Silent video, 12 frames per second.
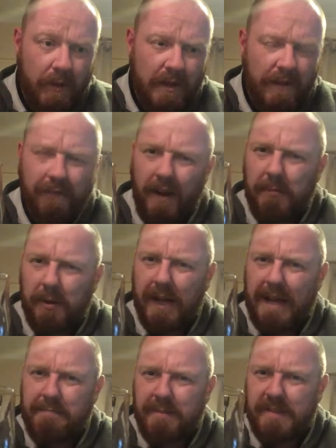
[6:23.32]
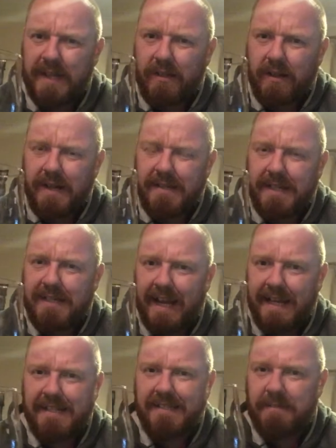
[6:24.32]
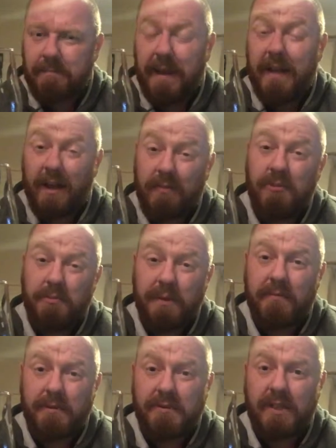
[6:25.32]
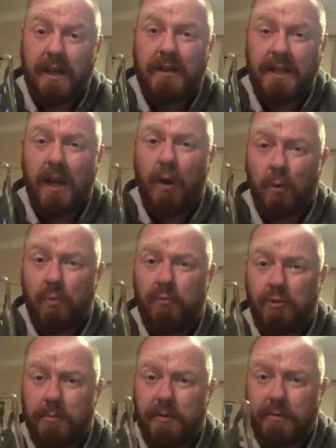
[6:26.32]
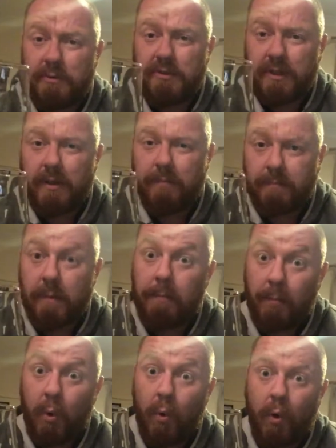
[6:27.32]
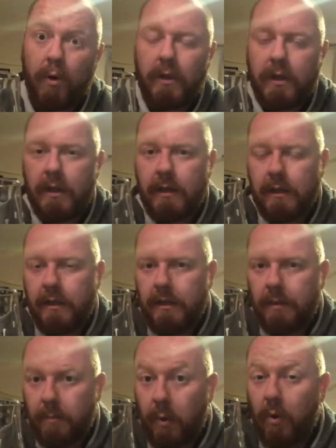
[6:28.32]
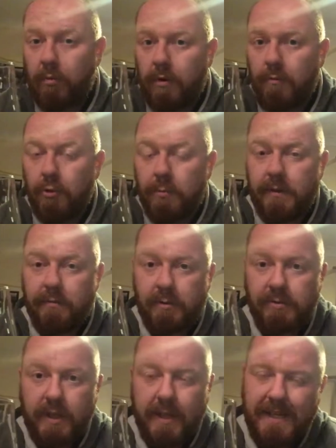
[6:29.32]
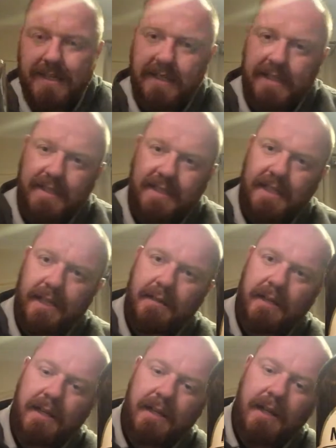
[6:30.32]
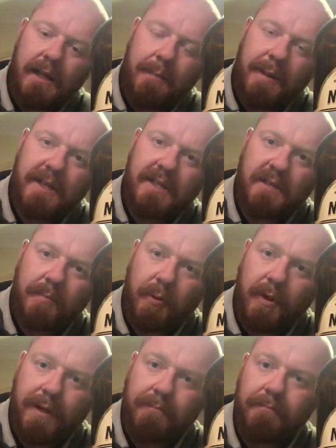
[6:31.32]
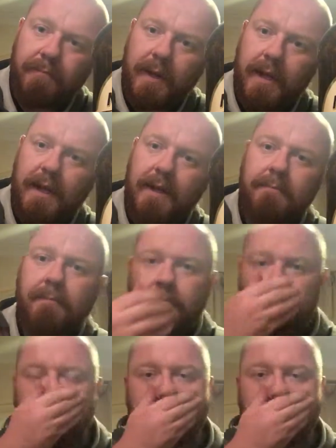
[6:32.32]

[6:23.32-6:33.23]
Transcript: the 5.8% on this. It tastes a bit like Ruby Rooster, the old Ruby Rooster, the, the poor, poorer Ruby Rooster. This is a bit disappointing. Um,